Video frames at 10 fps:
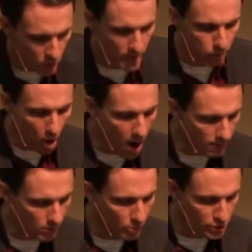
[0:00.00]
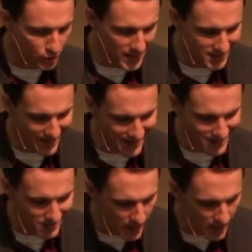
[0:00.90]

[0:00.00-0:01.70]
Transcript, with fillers: the only problem with translating it